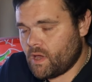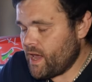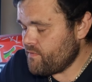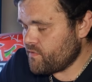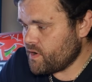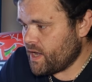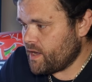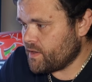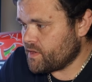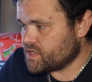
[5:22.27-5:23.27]
every
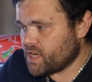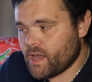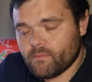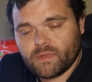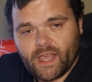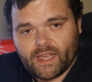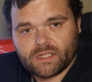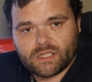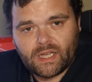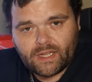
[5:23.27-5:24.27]
uh, the same
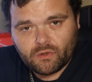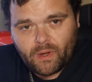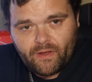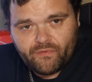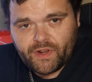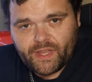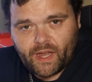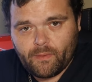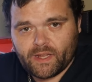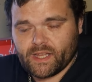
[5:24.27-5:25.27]
tests I do every
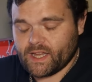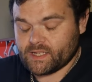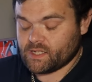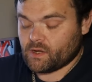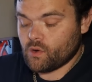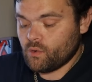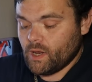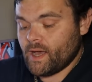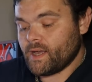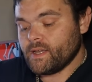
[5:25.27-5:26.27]
time I test the
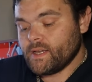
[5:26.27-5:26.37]
cooler.